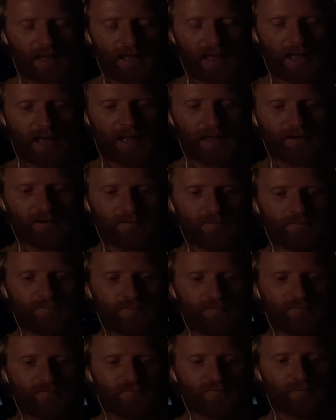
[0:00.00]
And
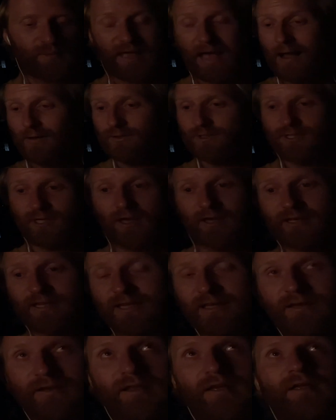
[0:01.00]
from the outside
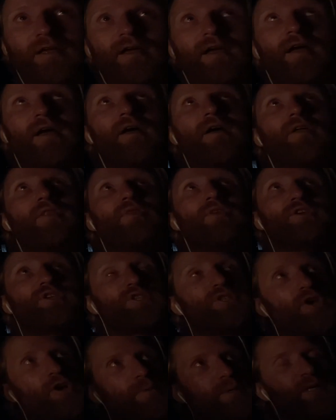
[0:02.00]
in, there's
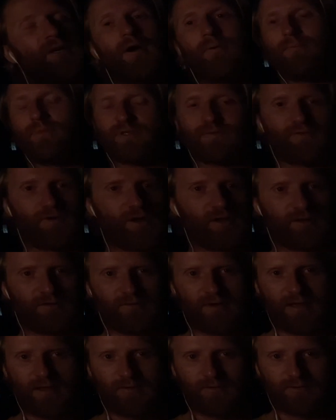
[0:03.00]
so many numbers flying
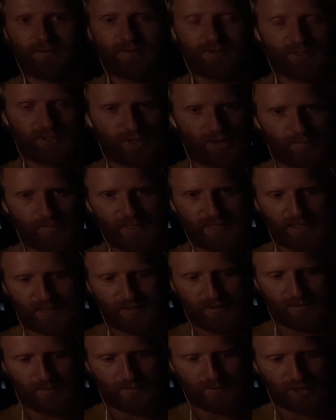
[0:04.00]
around, there's so
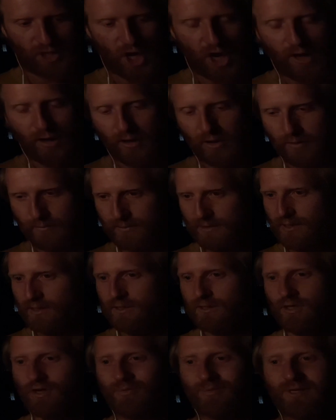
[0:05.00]
many terms, there's
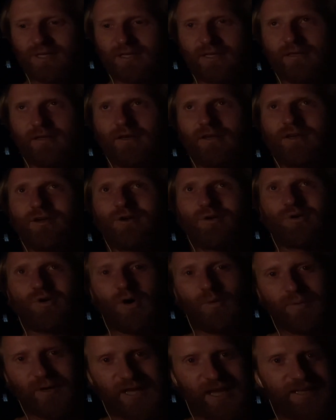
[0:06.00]
so many
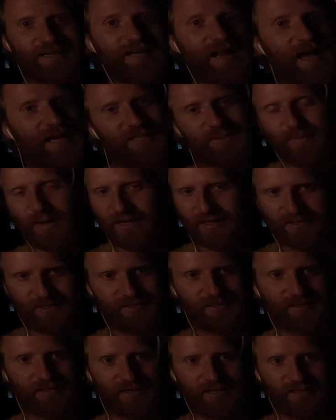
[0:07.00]
complicated aspects
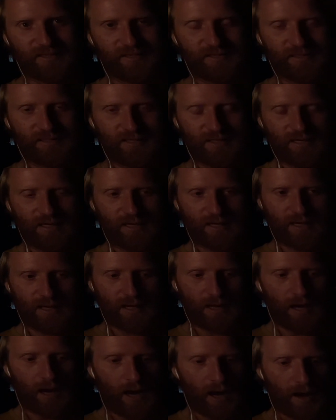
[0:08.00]
to this,
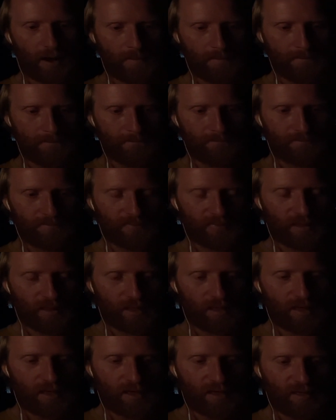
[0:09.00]

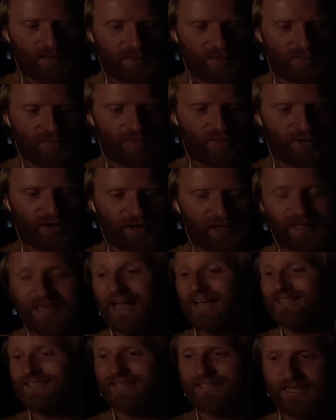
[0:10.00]
that it
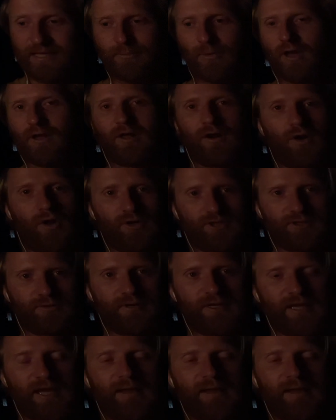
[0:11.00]
can seem like a lottery.